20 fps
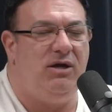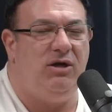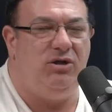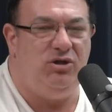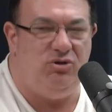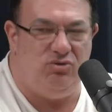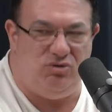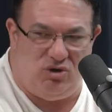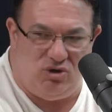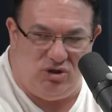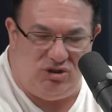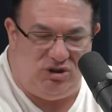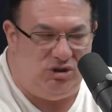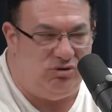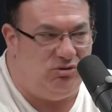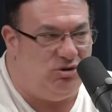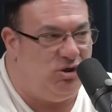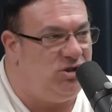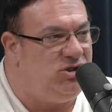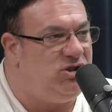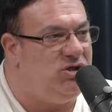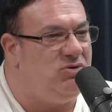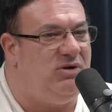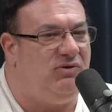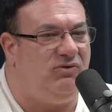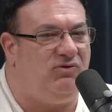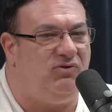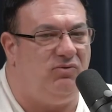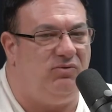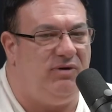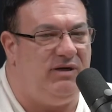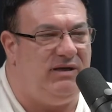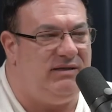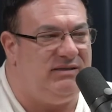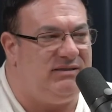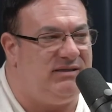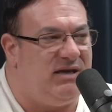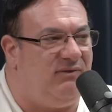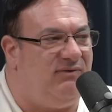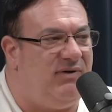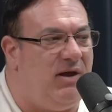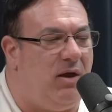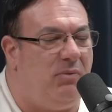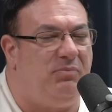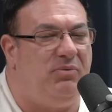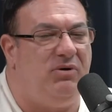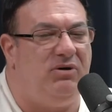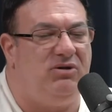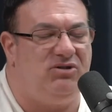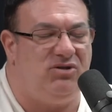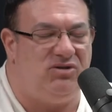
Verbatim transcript: You could, you could do it through reading self help books,